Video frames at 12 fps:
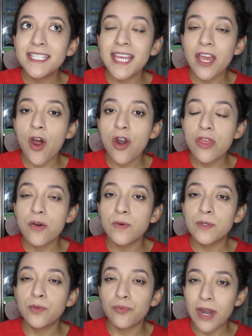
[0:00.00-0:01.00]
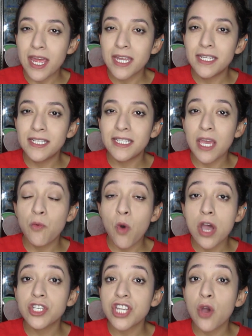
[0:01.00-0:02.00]
they are those reds, they
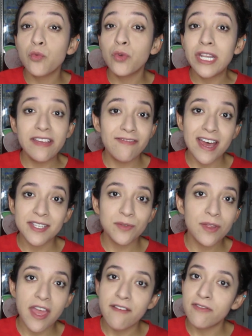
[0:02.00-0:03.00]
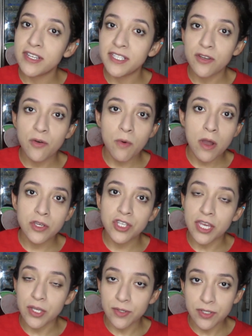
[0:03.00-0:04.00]
wash out really fast with every single wash
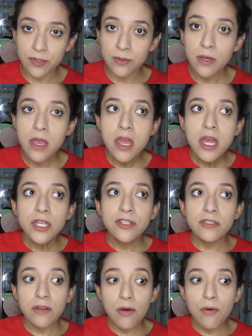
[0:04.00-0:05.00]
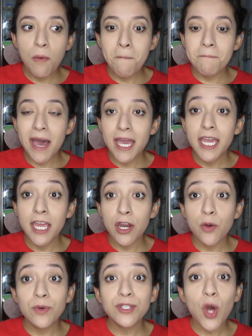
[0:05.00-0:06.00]
that you do. So my
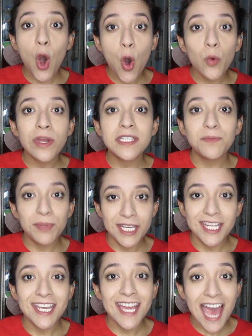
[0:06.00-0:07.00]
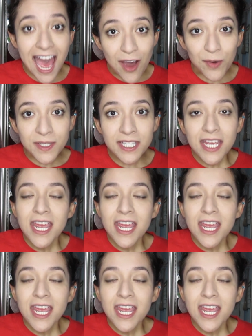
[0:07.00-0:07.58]
hair was always bleeding out.